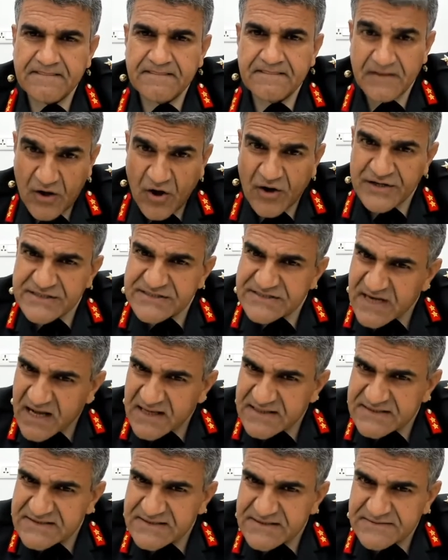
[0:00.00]
The honest
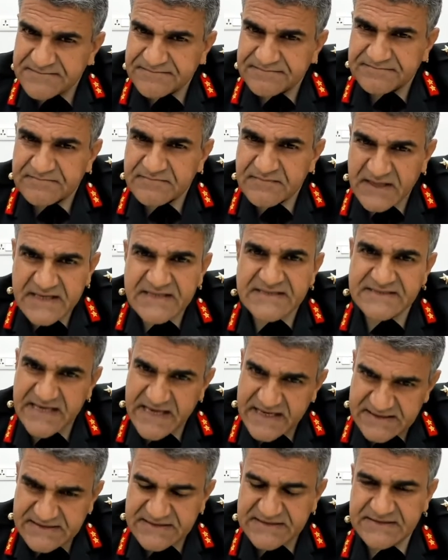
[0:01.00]
answer is
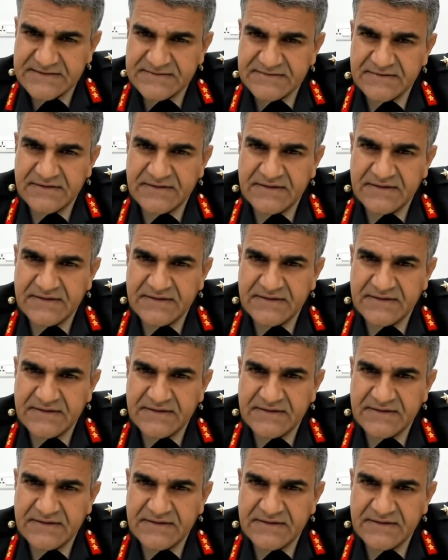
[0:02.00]
yes.